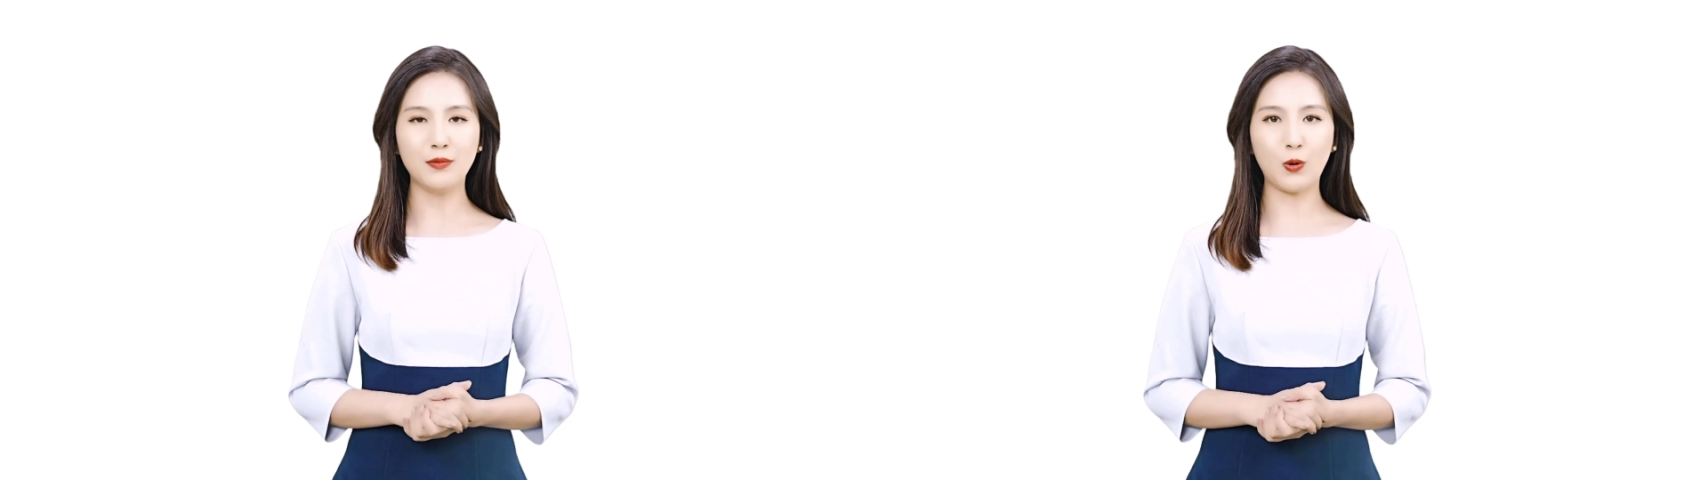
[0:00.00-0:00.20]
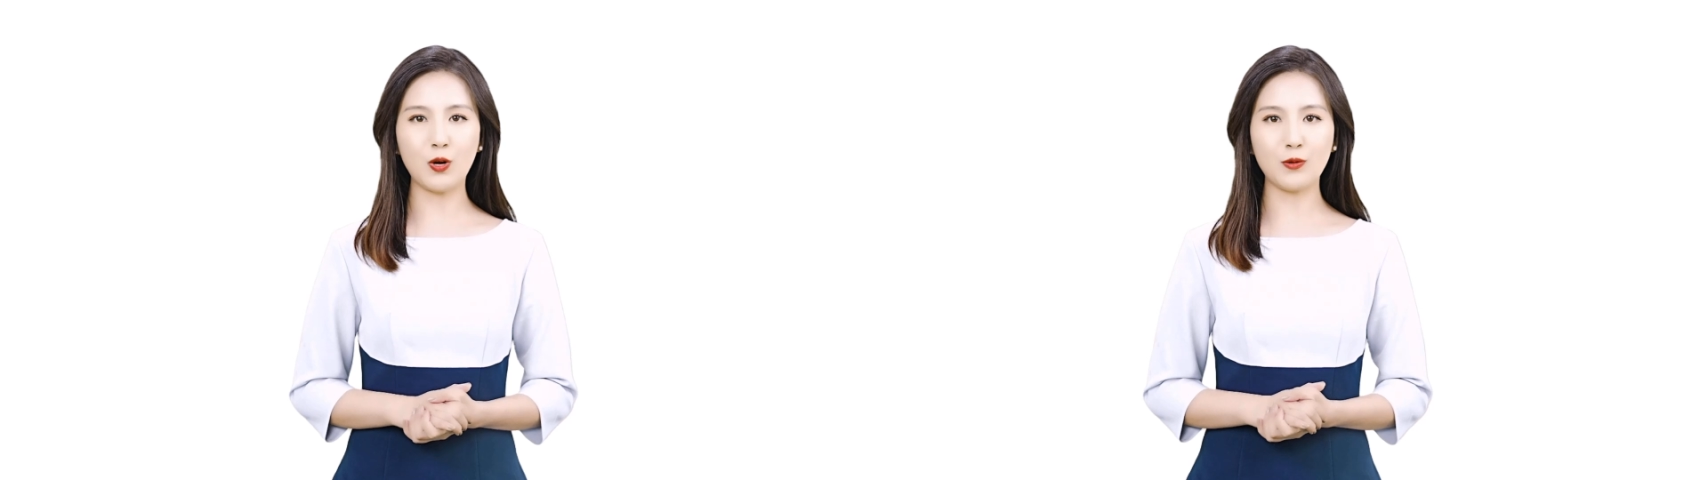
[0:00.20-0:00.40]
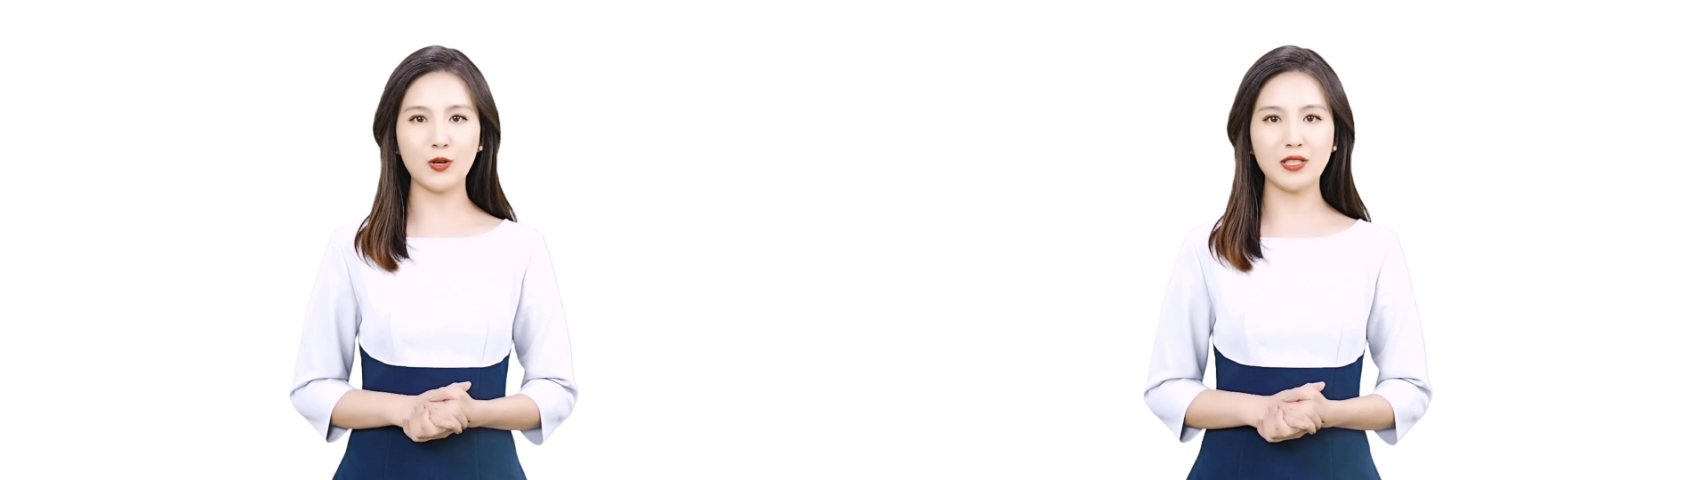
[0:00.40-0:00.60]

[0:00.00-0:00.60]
One more